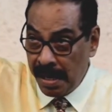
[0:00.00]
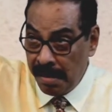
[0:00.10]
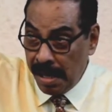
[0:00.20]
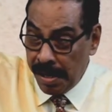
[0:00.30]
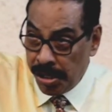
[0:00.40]

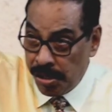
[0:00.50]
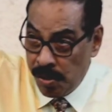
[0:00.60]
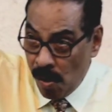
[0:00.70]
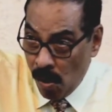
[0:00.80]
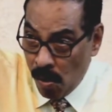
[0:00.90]
there is
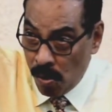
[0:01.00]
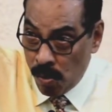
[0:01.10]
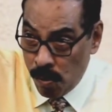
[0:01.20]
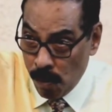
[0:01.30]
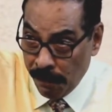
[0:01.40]
no
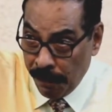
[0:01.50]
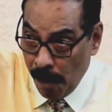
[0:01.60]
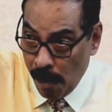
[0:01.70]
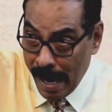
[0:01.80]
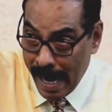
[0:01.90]
room
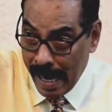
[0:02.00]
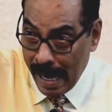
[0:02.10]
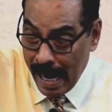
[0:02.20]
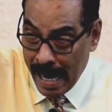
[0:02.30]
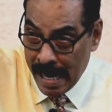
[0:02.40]
for
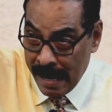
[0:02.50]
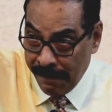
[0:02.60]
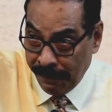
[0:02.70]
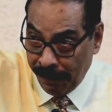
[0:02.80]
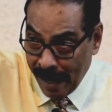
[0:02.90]
any
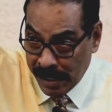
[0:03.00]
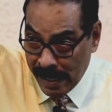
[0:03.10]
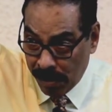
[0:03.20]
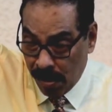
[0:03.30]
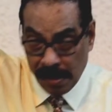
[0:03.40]

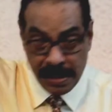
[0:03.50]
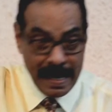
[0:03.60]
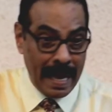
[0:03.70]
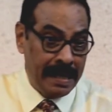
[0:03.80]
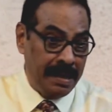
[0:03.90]
fleshly thoughts and
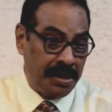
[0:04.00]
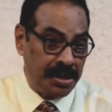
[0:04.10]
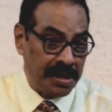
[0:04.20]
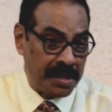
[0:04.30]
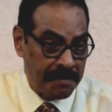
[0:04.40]

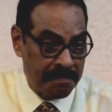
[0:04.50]
ideas.